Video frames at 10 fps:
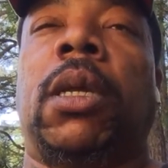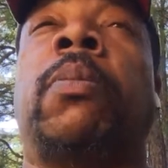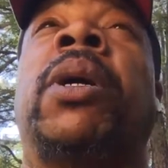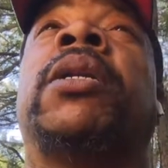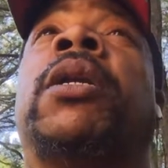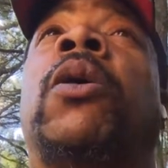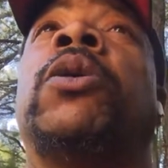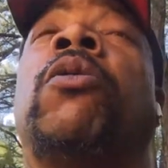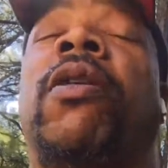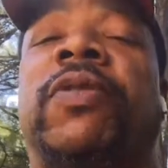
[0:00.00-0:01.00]
But
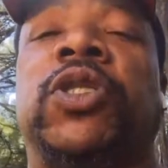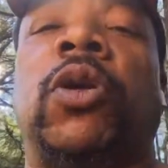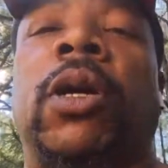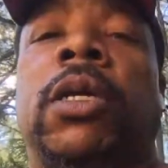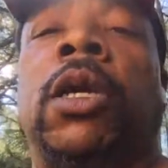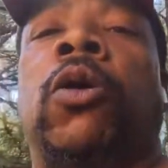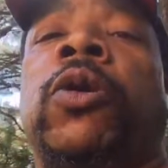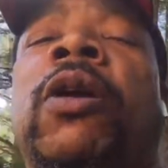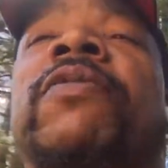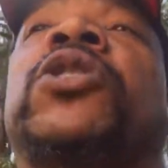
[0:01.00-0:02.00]
you ever saw
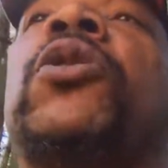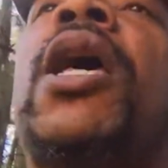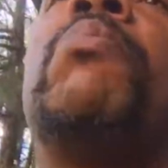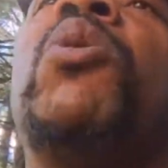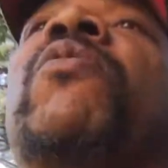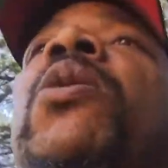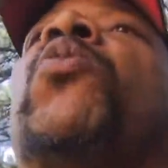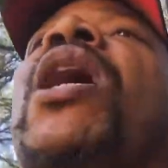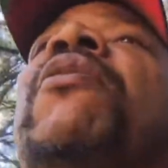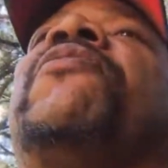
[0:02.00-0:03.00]
that movie
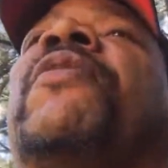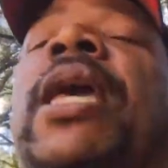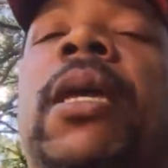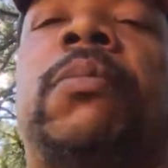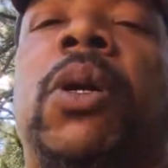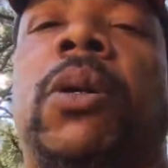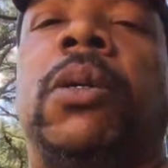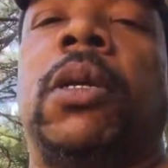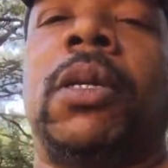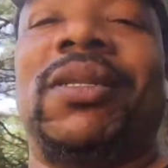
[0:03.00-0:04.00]
White Fang, bro?
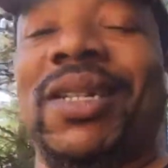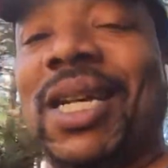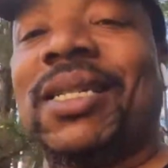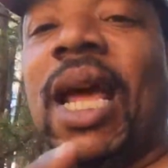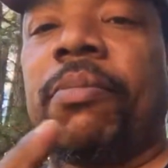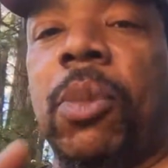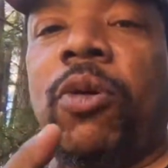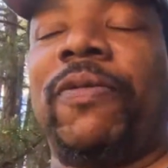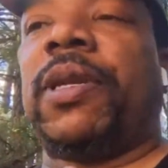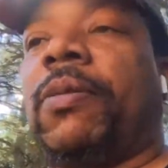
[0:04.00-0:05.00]
Look at that
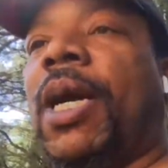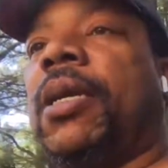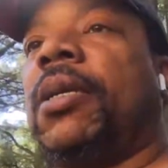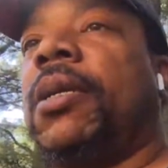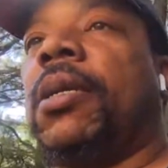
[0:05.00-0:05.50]
movie, right?